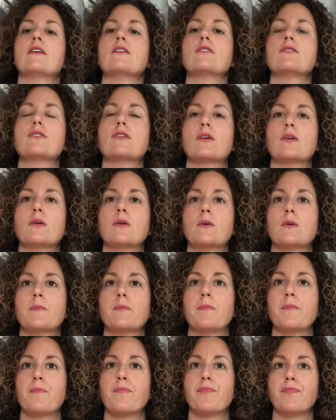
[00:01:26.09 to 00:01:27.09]
So
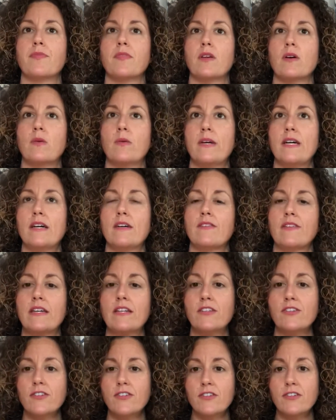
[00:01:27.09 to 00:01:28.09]
we have
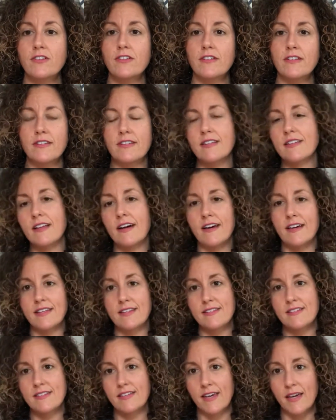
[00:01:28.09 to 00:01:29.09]
entered the
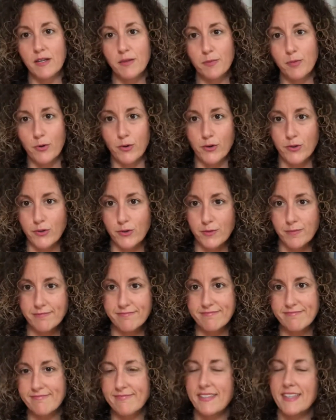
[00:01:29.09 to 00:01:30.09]
Lion's Gate portal,
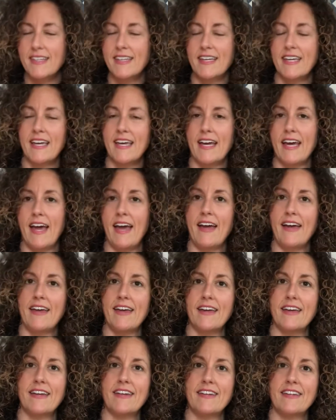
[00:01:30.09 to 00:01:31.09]

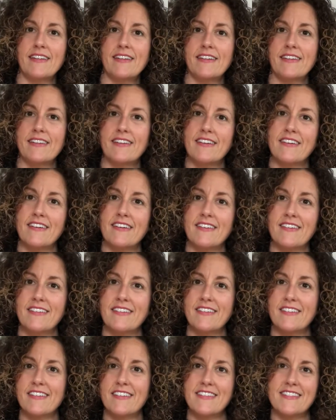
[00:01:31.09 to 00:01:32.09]
and
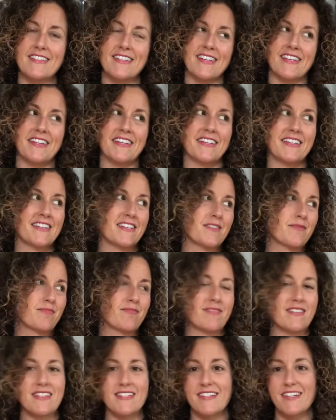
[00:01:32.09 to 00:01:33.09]
it's like
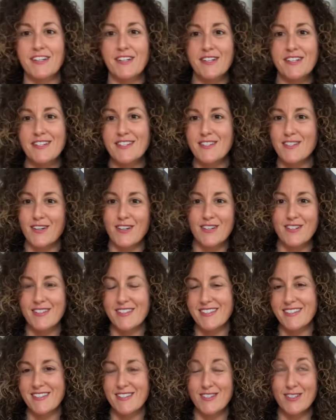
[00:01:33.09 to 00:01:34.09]
the Sirius star
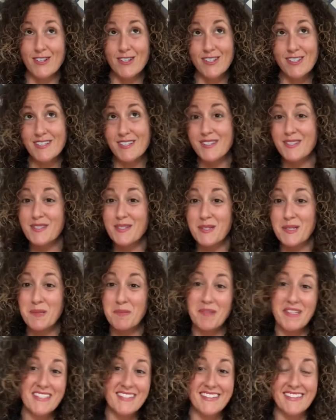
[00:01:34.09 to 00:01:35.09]

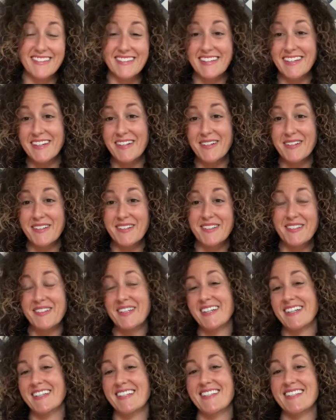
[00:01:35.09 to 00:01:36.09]
system is in Leo,
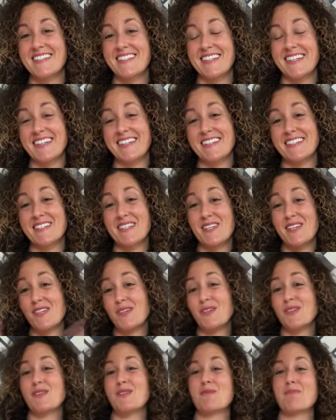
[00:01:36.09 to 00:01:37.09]
and it's like this
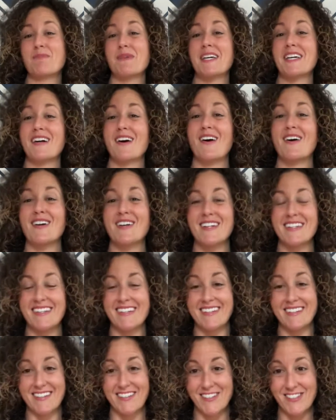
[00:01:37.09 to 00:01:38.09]
huge big heart
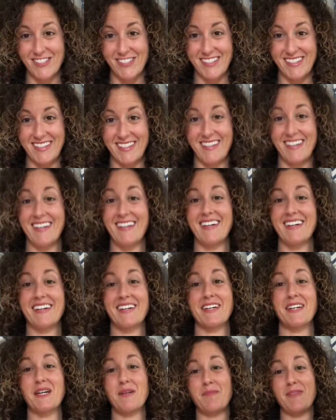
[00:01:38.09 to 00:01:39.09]
energy
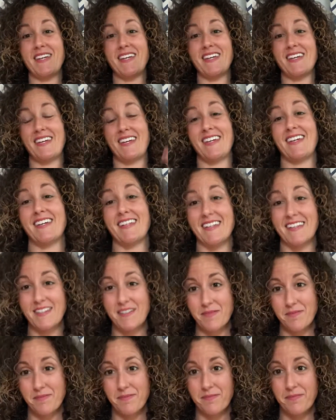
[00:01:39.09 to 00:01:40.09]
coming in.